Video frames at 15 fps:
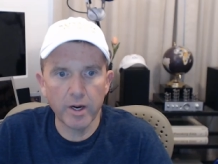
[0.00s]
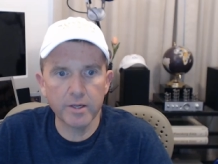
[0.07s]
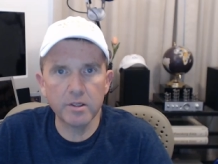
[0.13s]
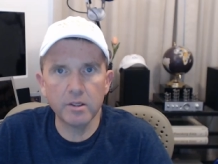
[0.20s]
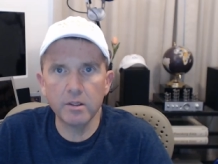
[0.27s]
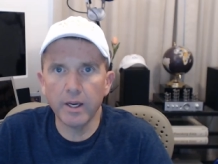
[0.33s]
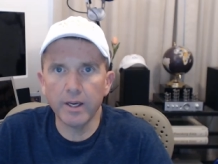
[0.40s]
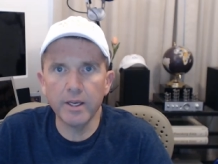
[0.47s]
And
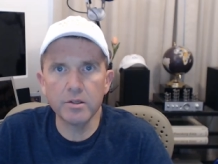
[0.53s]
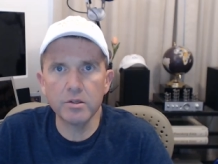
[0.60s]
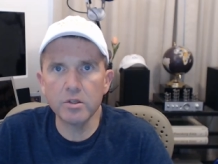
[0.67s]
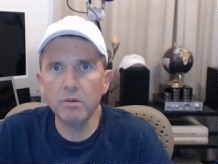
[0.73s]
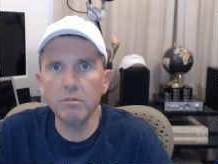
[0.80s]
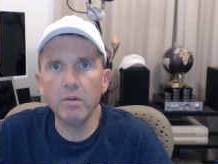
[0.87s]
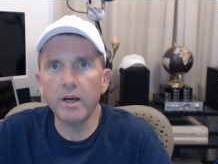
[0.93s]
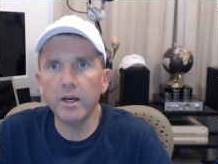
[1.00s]
I guess
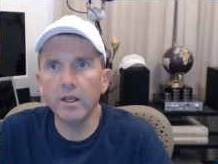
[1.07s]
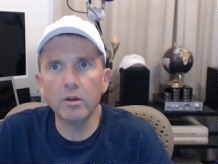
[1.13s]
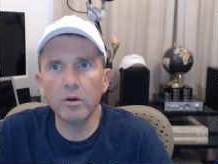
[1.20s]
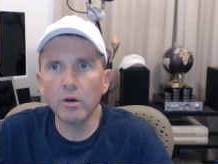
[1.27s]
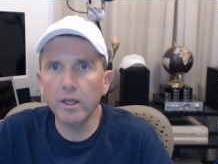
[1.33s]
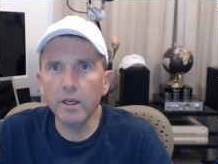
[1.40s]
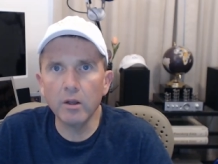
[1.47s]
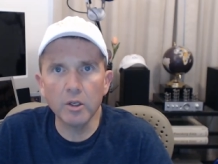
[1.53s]
somebody in their
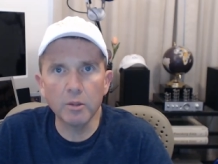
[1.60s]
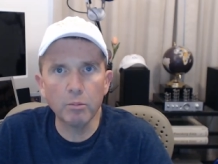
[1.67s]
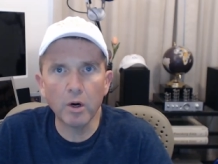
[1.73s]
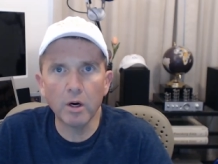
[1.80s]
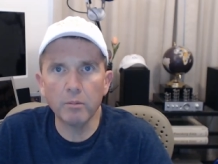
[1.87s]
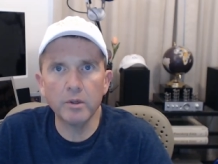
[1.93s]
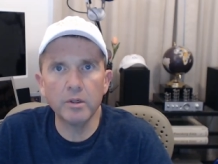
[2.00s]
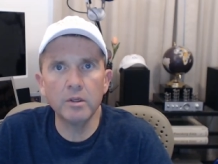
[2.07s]
legal
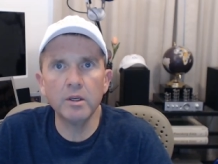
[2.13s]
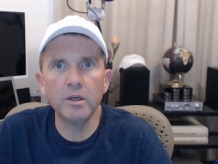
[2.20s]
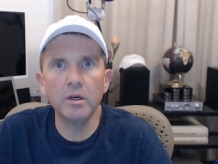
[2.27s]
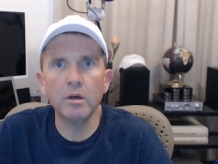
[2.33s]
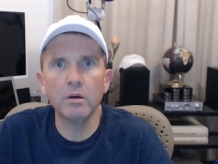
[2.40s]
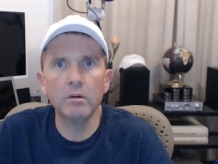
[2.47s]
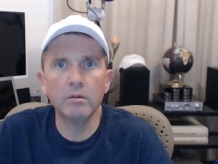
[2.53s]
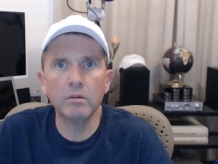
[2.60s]
department didn't
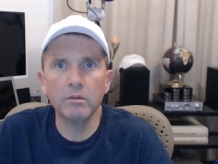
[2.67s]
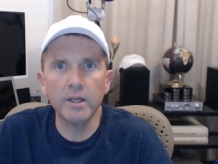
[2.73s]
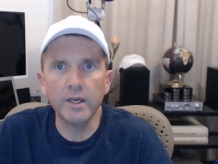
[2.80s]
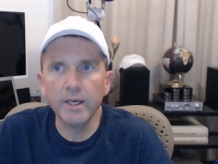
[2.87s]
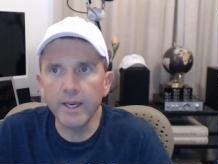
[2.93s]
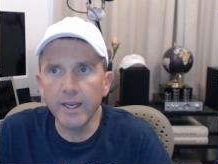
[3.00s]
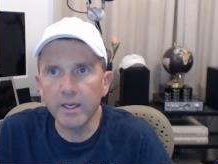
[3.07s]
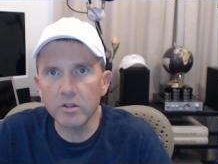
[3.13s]

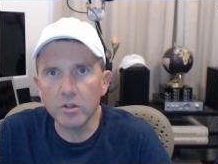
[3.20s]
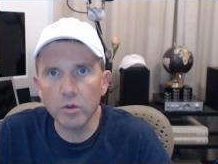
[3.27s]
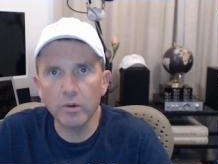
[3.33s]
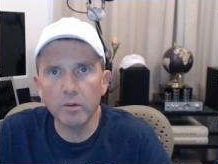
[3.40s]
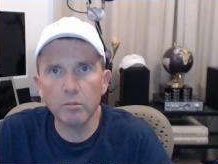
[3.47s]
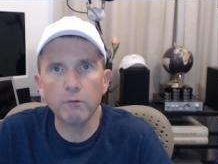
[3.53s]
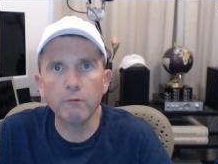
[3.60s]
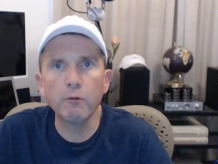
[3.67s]
get to it
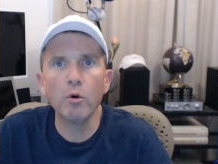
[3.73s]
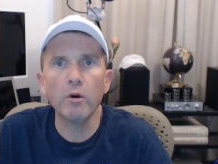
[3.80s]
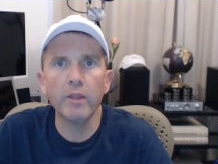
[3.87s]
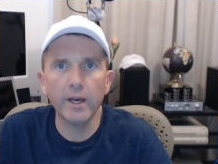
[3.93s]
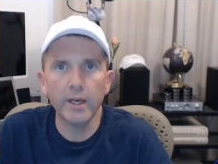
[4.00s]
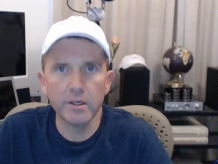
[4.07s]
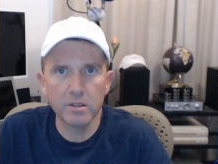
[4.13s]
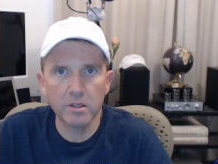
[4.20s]
before they
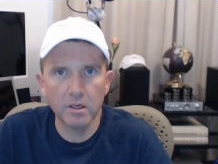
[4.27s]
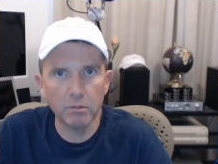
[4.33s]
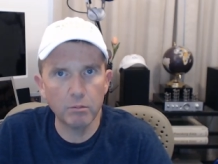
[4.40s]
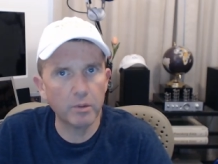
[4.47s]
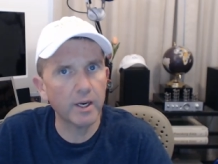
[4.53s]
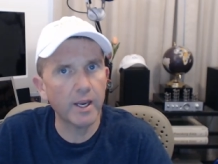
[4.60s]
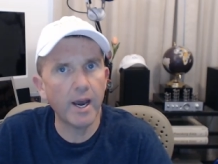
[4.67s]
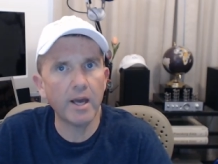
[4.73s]
listed it, but
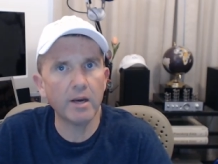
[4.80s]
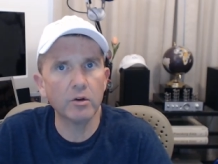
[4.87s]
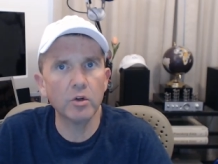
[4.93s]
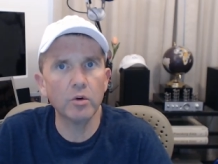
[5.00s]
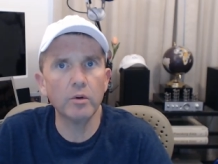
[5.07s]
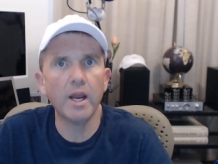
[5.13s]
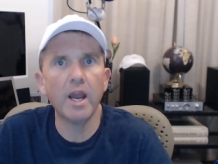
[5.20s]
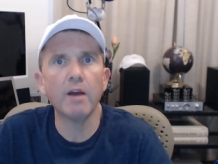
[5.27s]
got to it
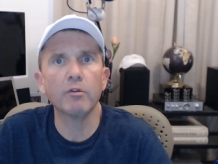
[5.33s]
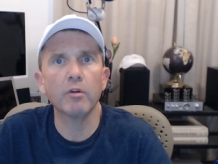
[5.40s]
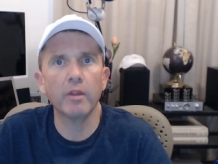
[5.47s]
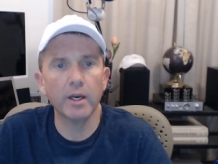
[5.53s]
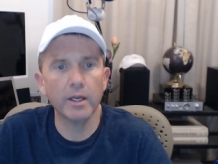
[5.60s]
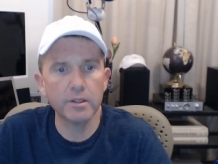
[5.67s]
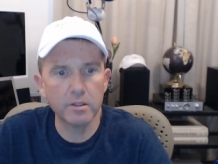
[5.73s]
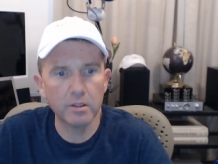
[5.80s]
after they
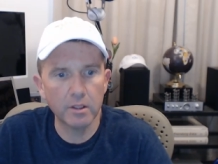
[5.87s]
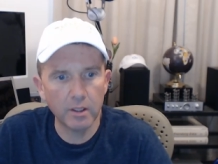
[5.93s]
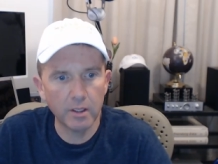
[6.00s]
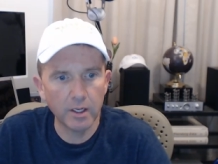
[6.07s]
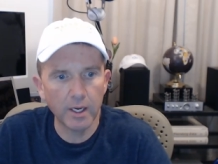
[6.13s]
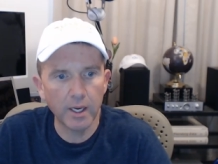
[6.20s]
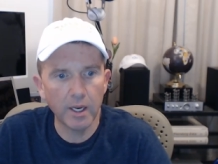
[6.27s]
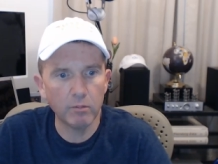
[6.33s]
listed it and it
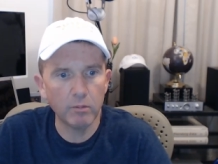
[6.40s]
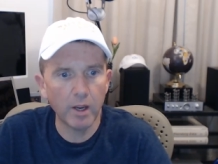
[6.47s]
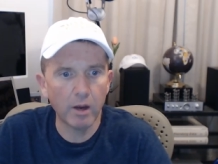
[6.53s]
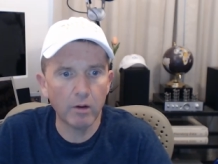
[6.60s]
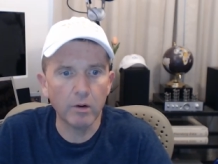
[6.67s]
came down.